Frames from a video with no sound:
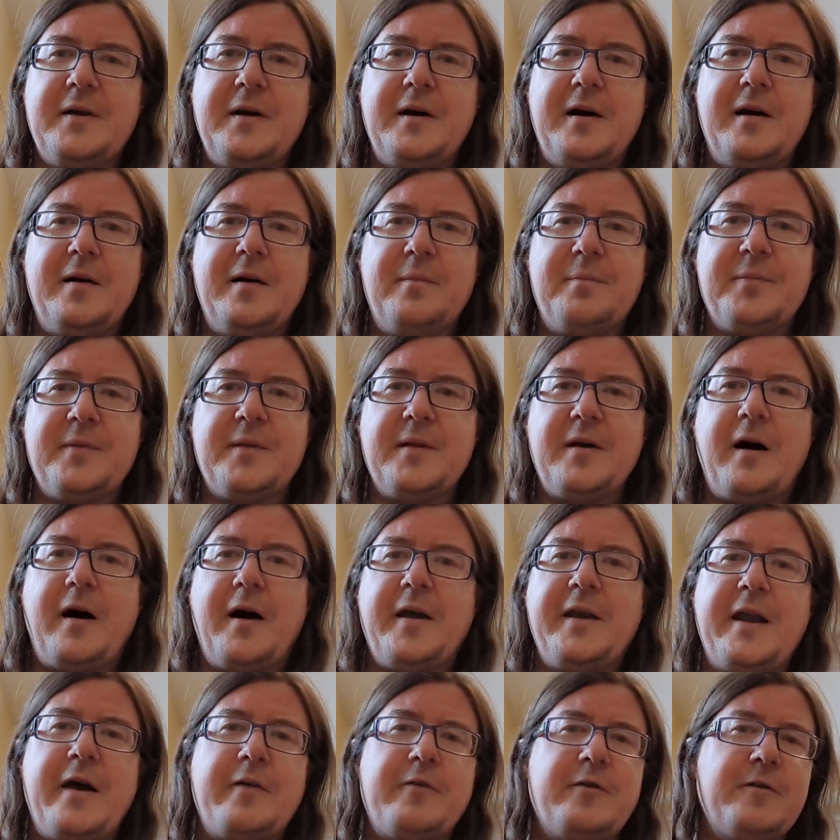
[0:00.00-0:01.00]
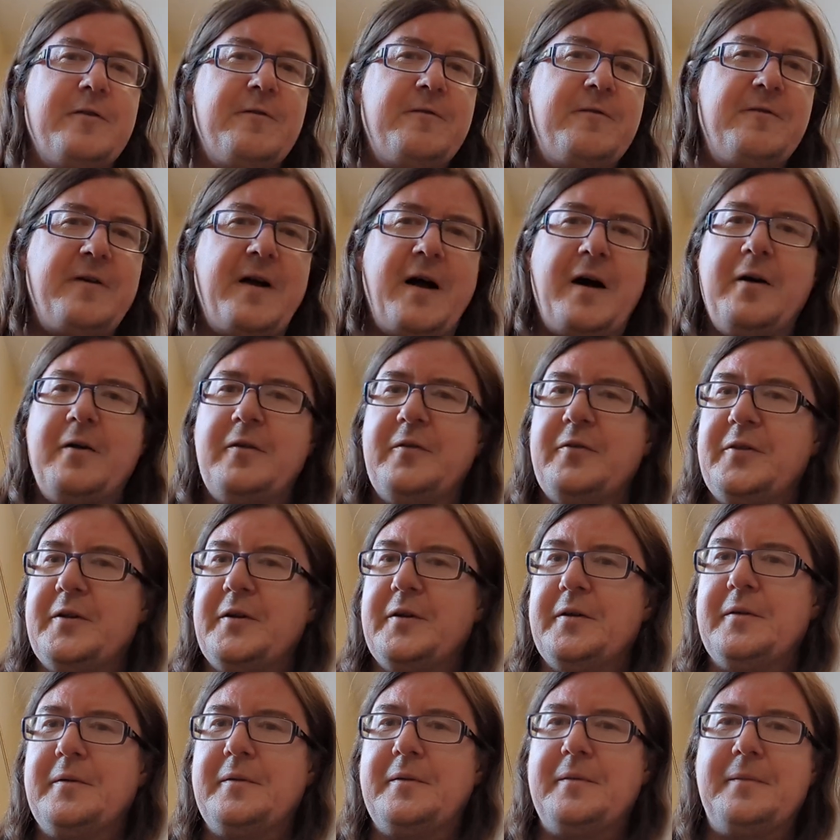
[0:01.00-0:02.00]
I never felt
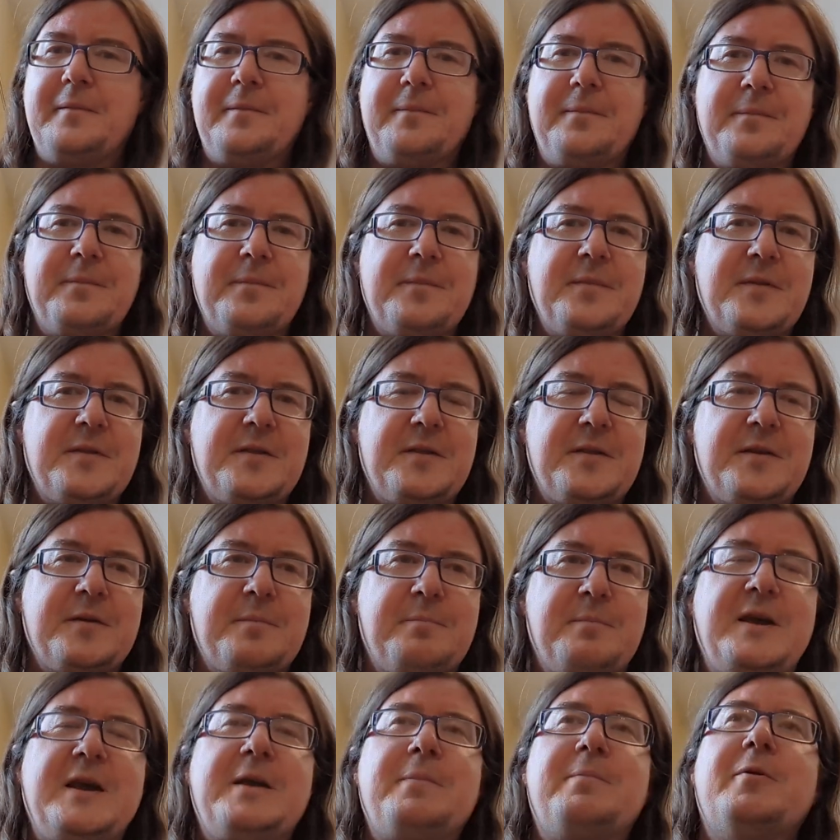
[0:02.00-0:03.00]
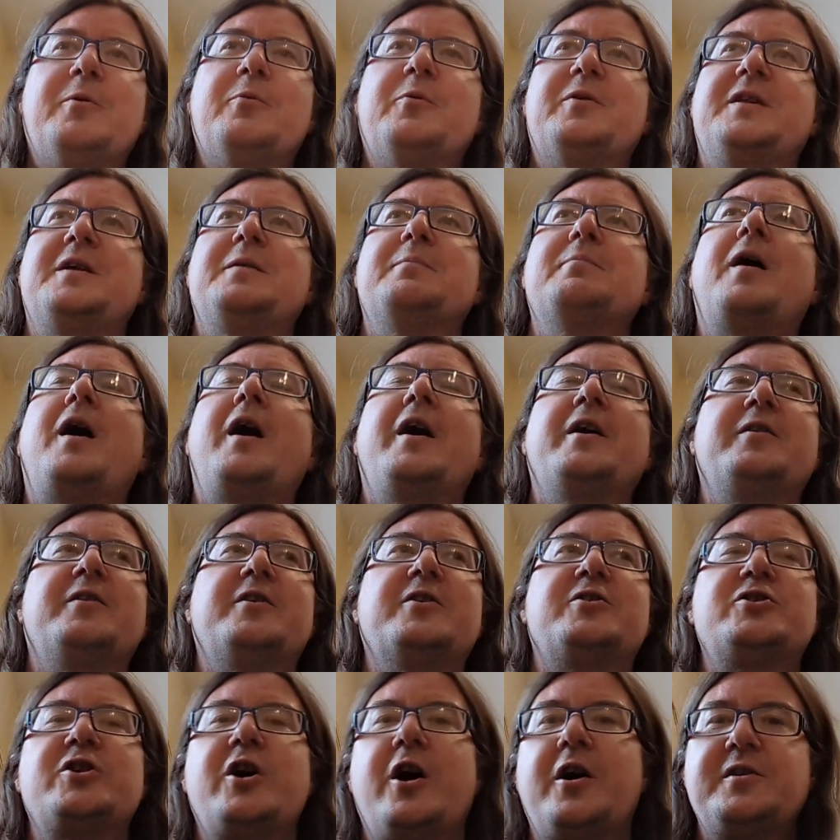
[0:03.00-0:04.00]
that the people within
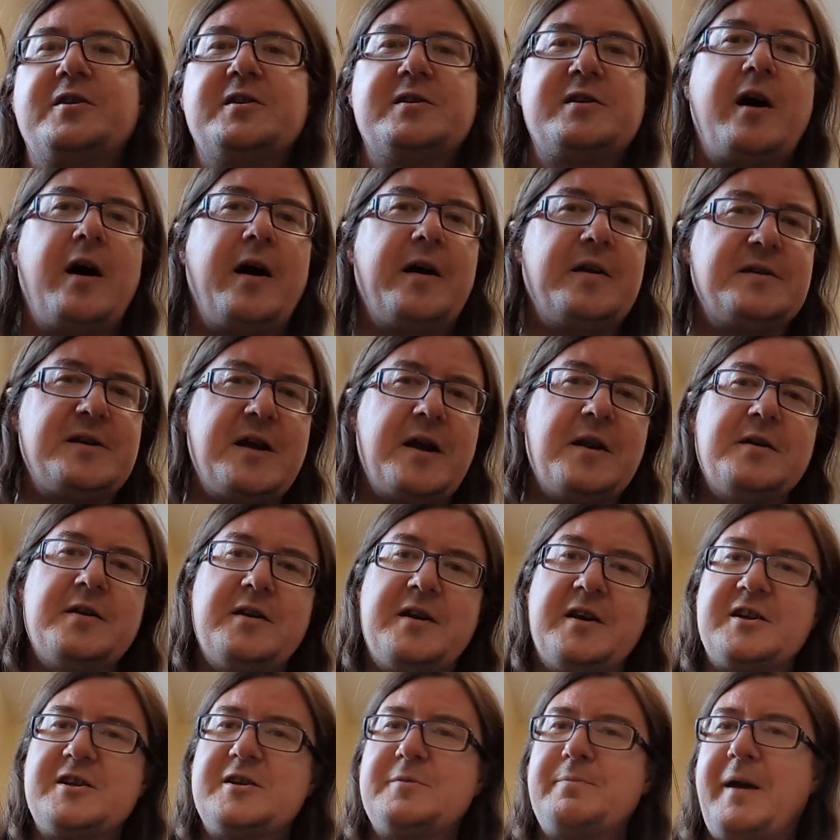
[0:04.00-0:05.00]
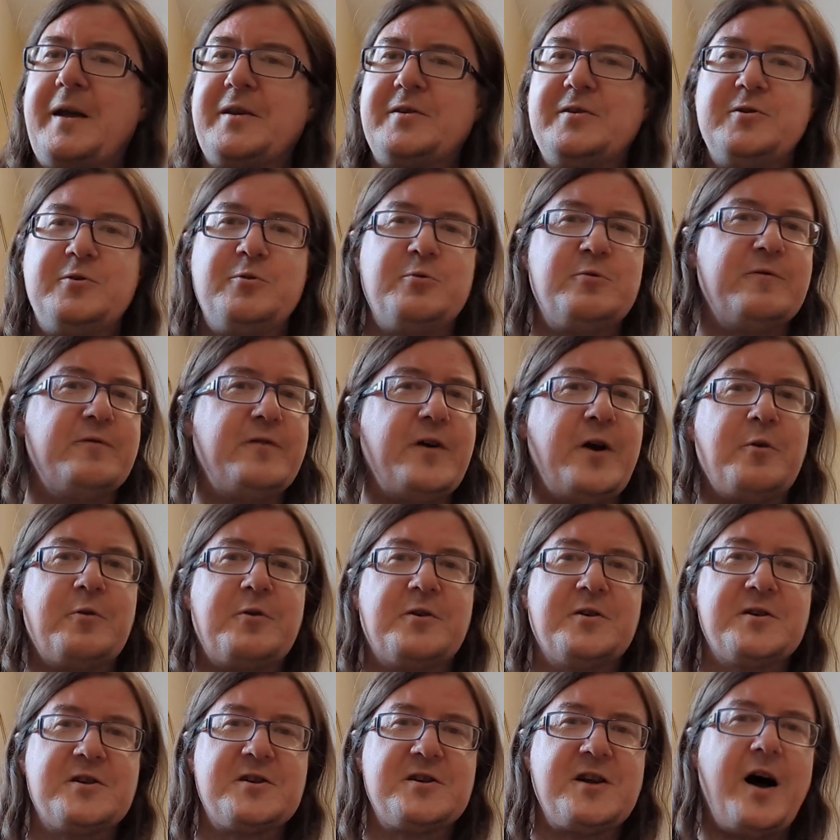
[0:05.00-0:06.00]
the churches I attended expected you to
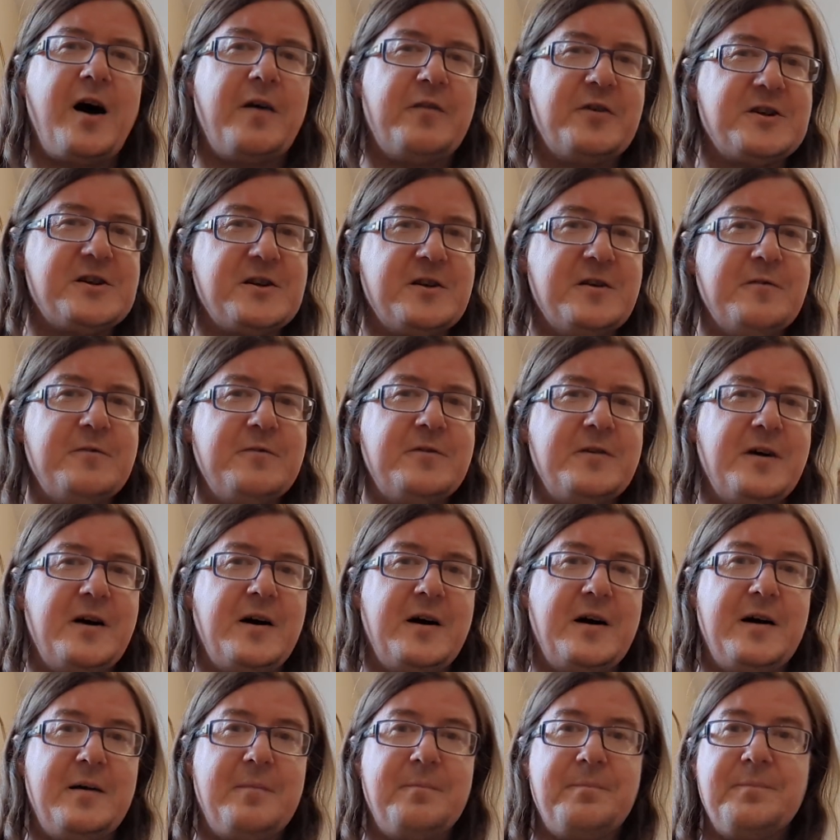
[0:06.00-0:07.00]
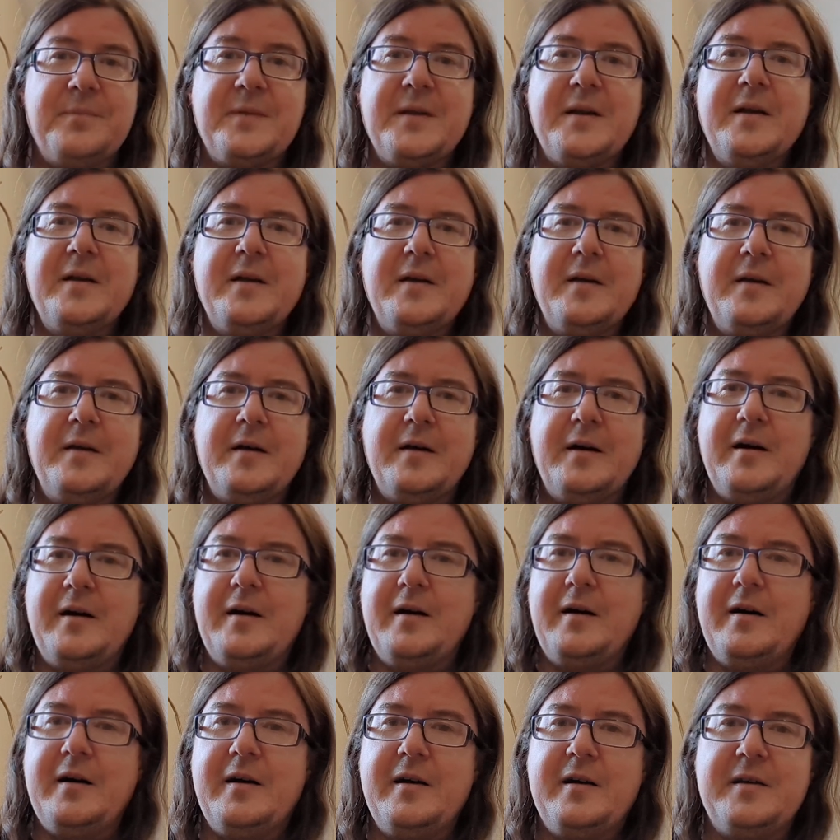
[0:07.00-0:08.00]
vote Conservative.
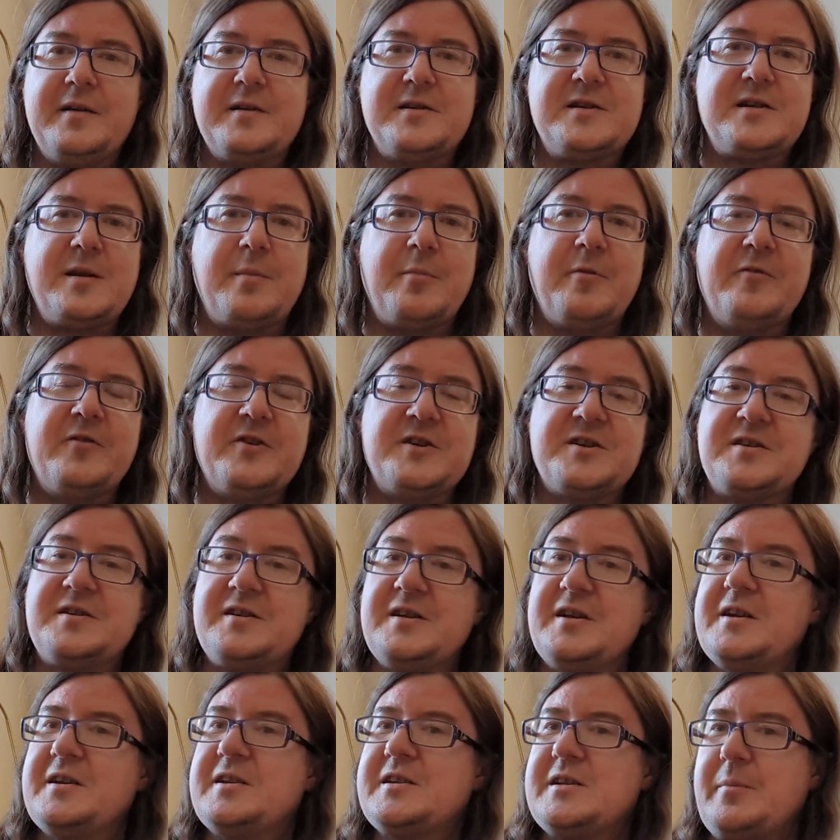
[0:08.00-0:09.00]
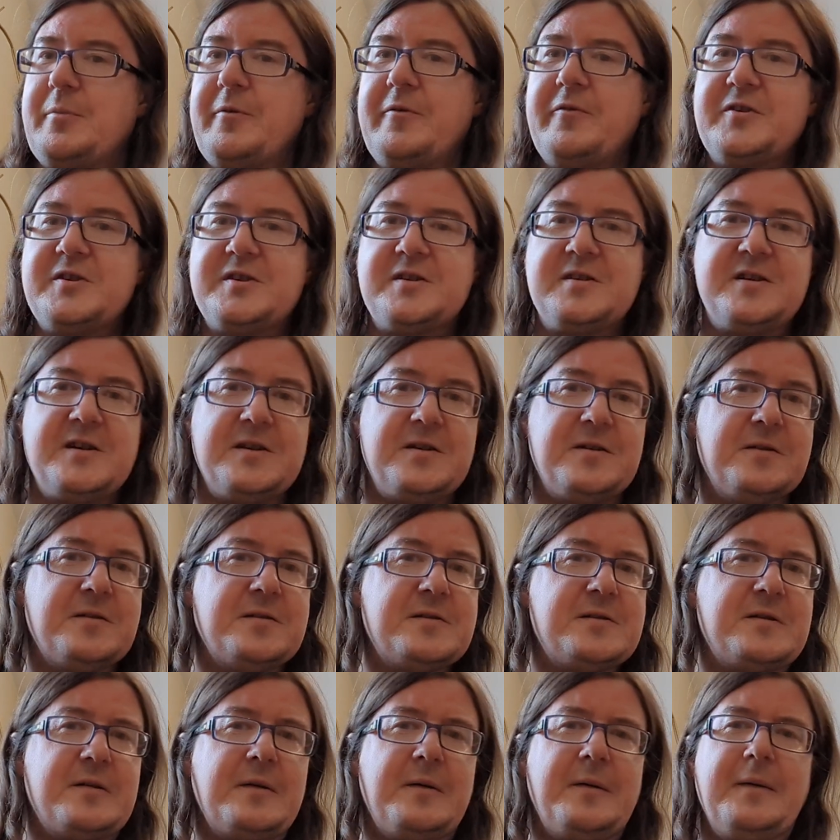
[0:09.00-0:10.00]
Some of us did, some of us
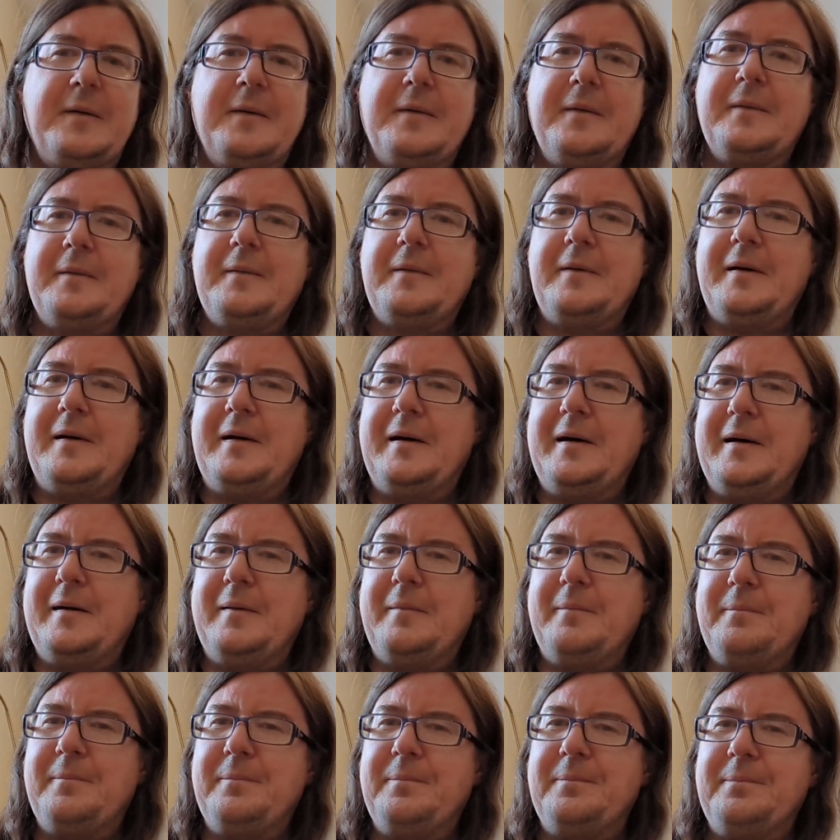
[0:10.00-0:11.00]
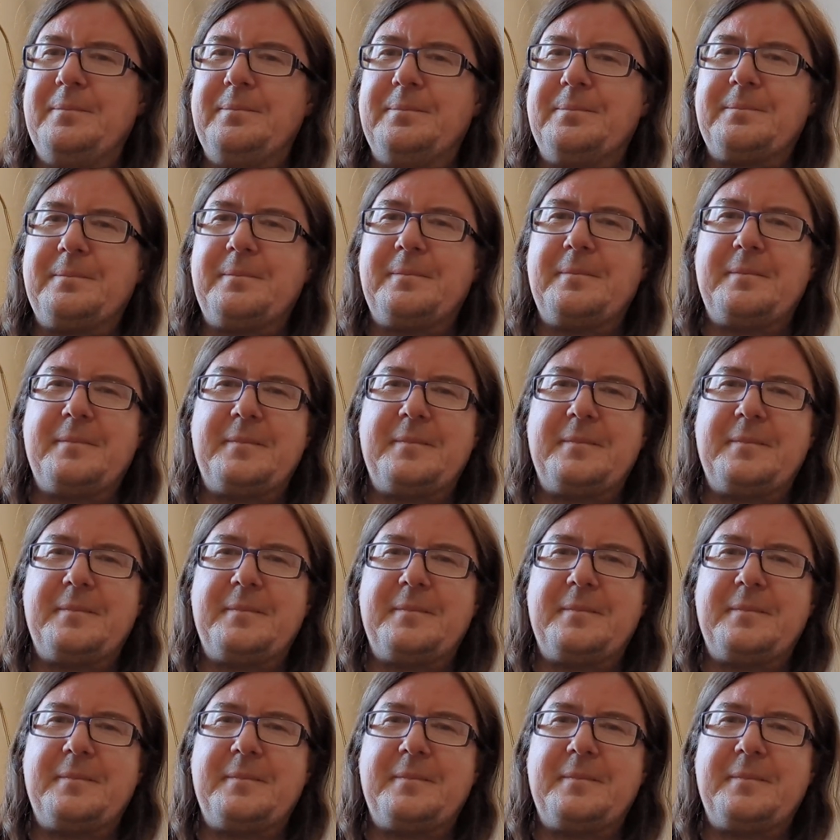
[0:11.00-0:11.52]
didn't. Our